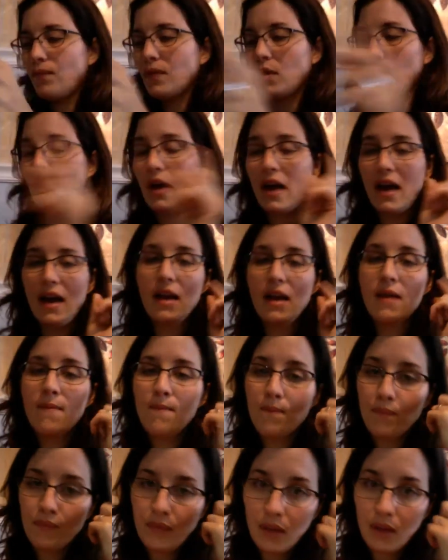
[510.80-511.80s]
Okay?
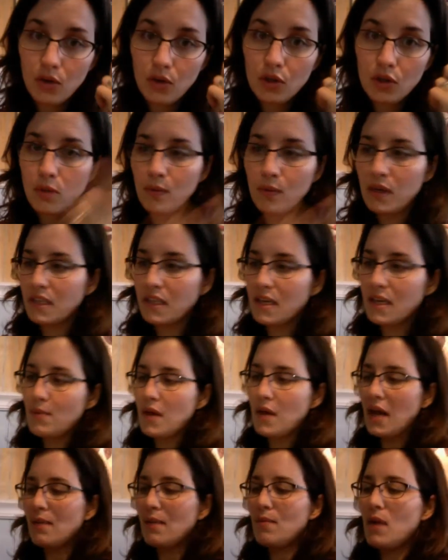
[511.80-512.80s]
So I'm going to keep
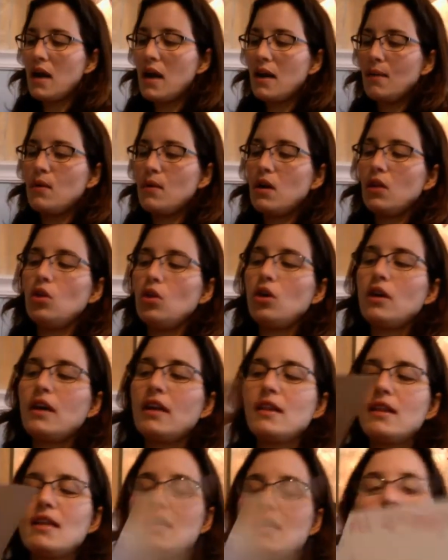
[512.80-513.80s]
that in mind. I'm going to look
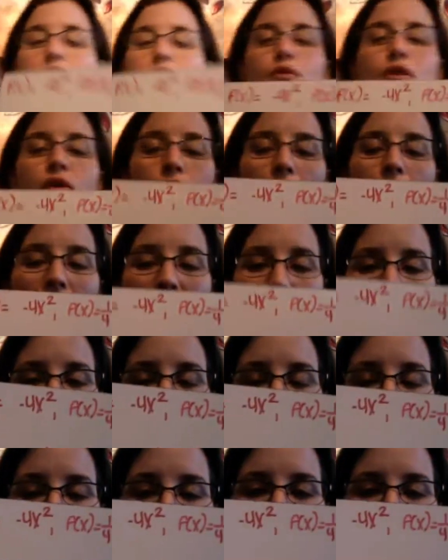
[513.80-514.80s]
at these three graphs
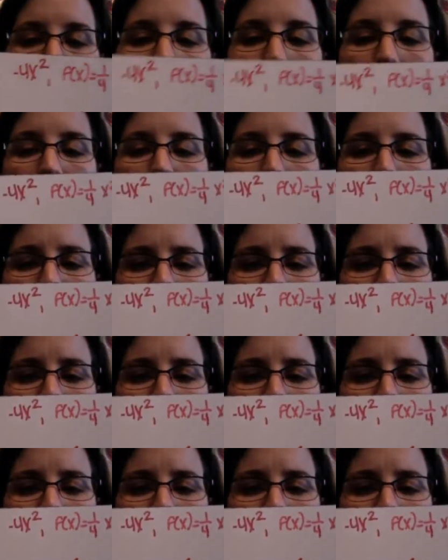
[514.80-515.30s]
right here.